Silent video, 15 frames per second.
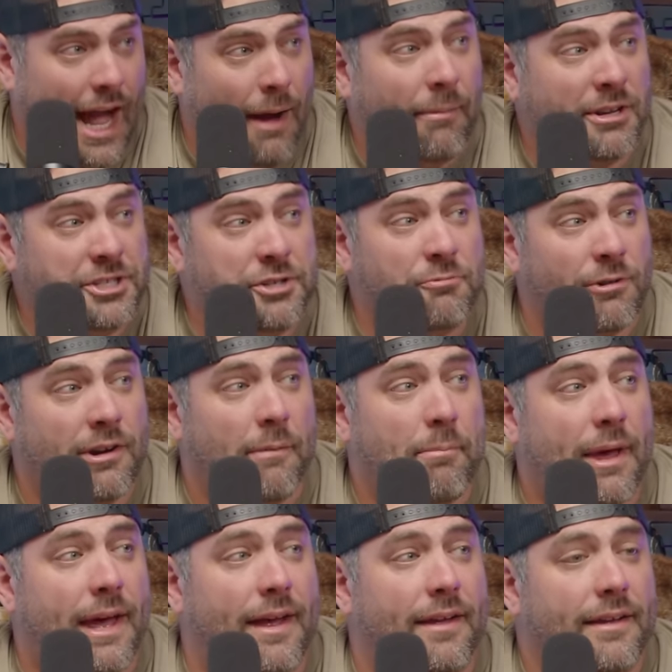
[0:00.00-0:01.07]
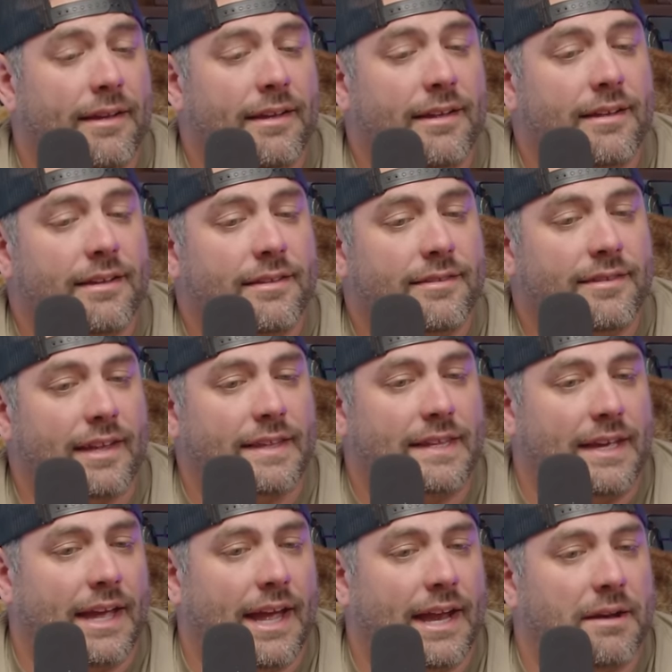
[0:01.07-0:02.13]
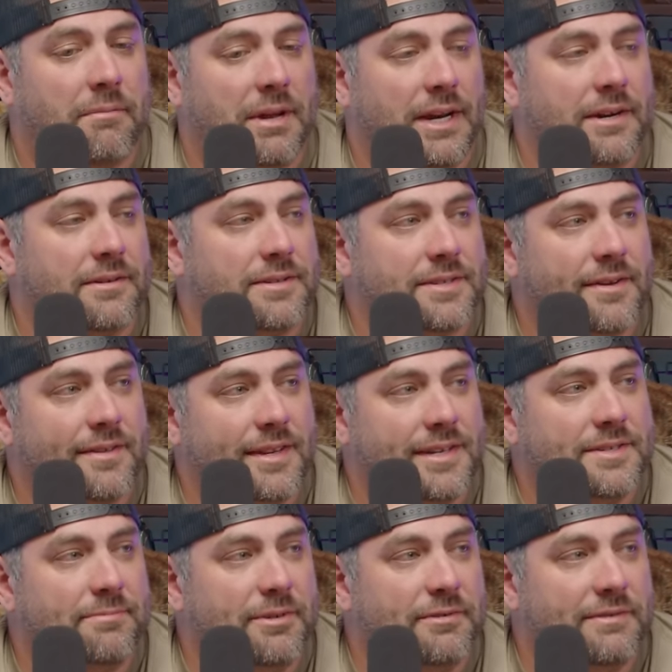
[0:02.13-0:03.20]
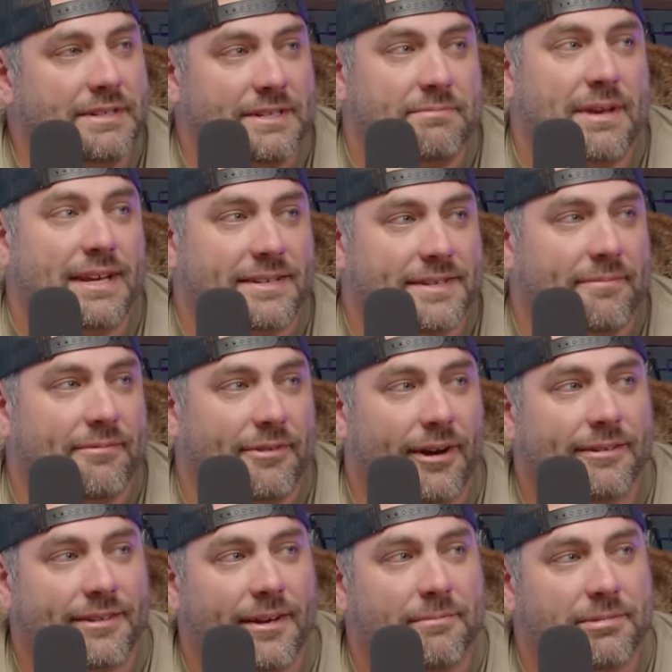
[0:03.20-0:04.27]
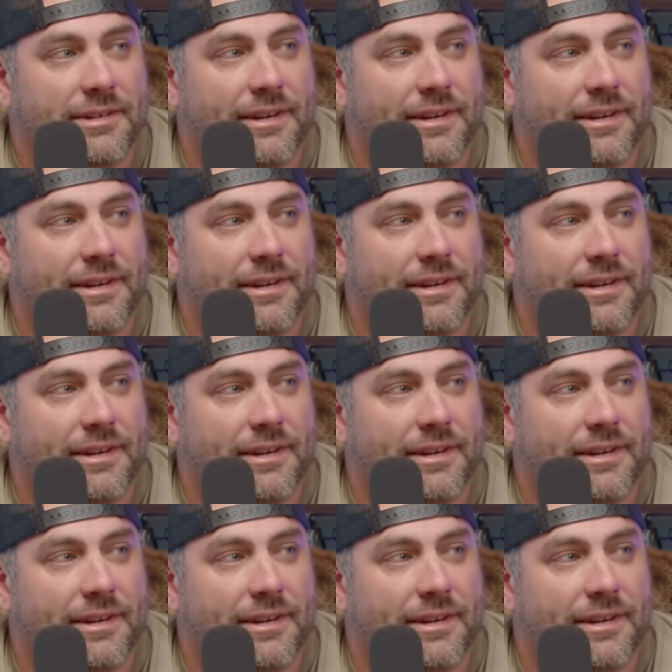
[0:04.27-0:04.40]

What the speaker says: How much you want to bet that the animators on these movies make some fucked up